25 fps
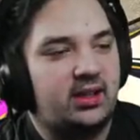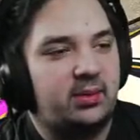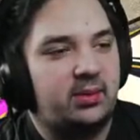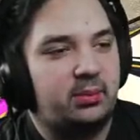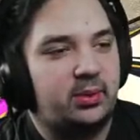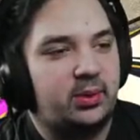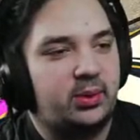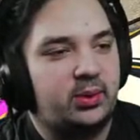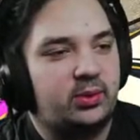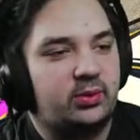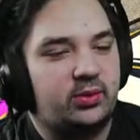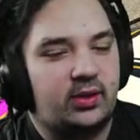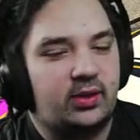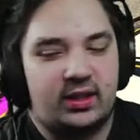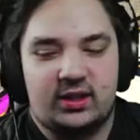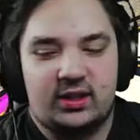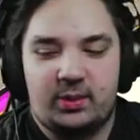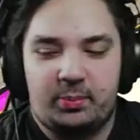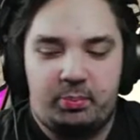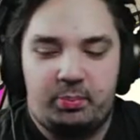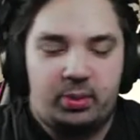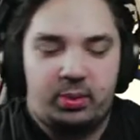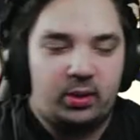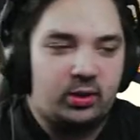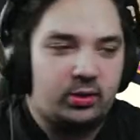the move at the
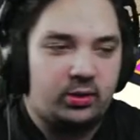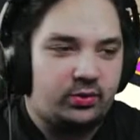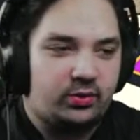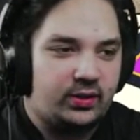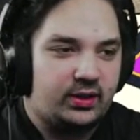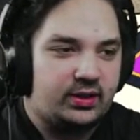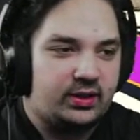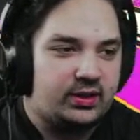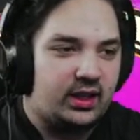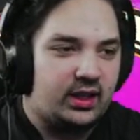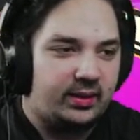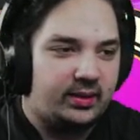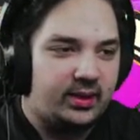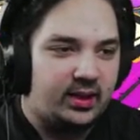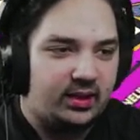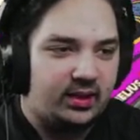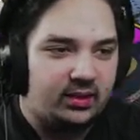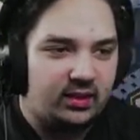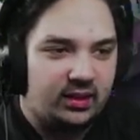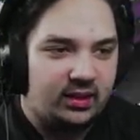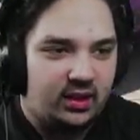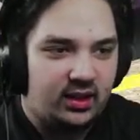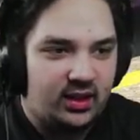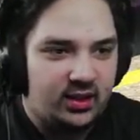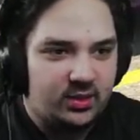perfect time. Like,
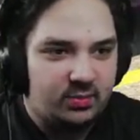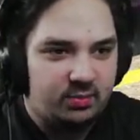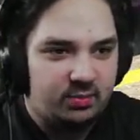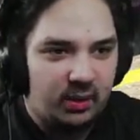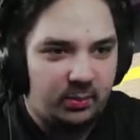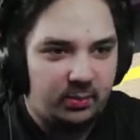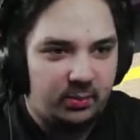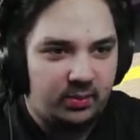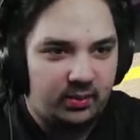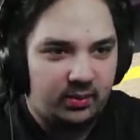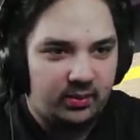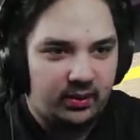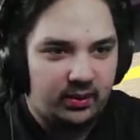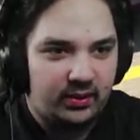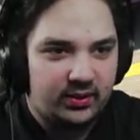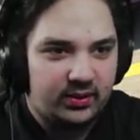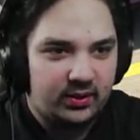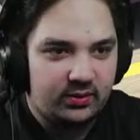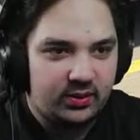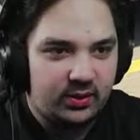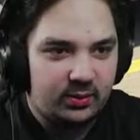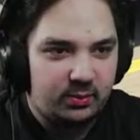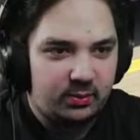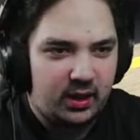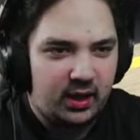look at his bumper
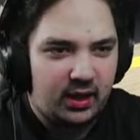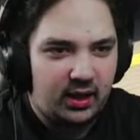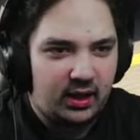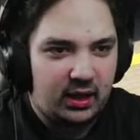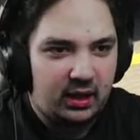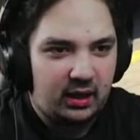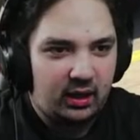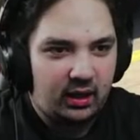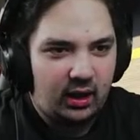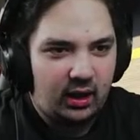relative to mine.